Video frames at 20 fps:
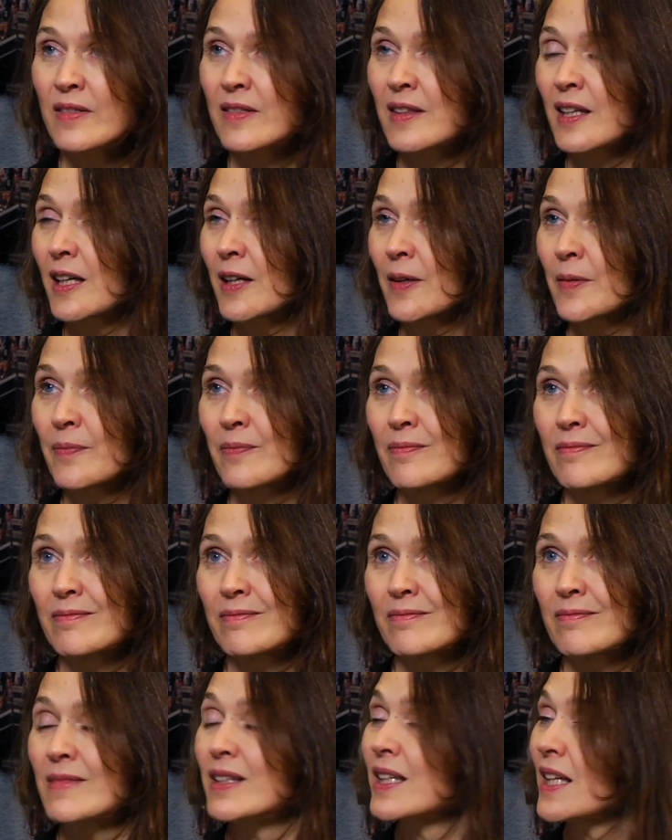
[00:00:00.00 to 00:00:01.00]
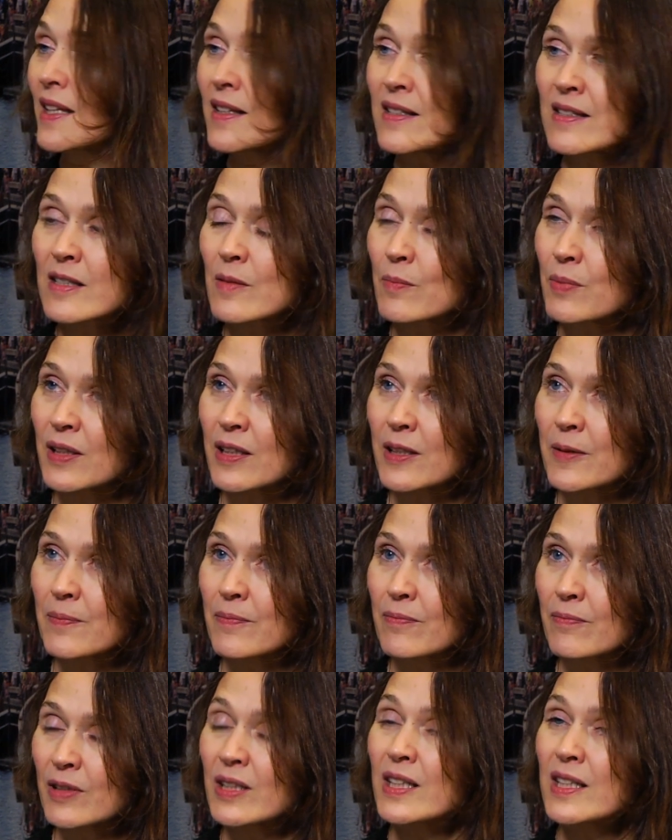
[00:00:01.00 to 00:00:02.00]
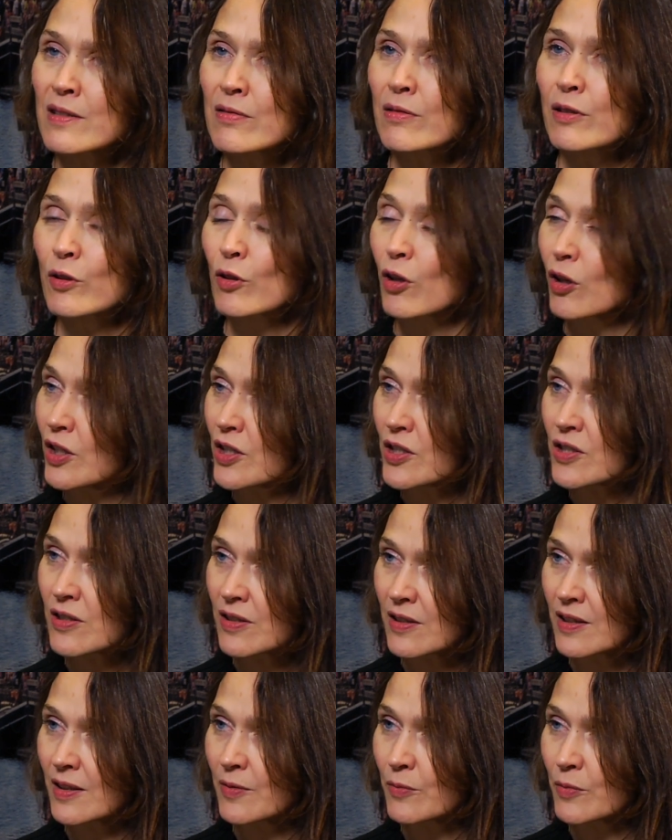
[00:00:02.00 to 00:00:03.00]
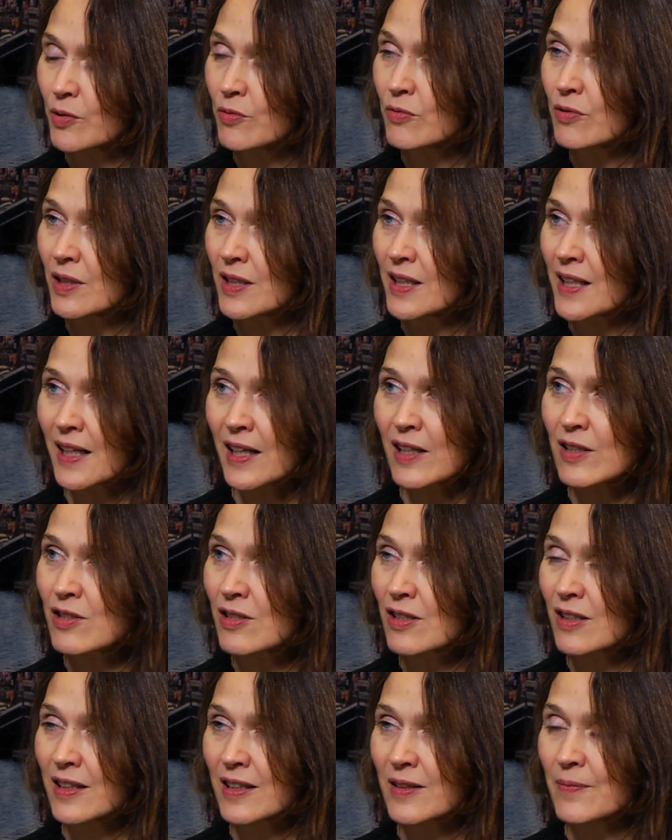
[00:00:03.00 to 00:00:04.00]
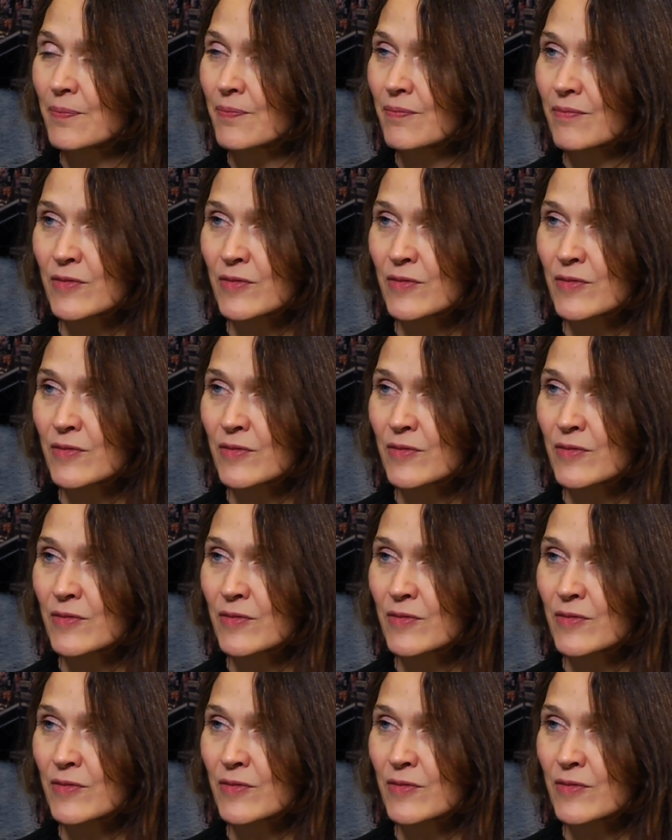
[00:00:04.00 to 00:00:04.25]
we need to acknowledge that we really actually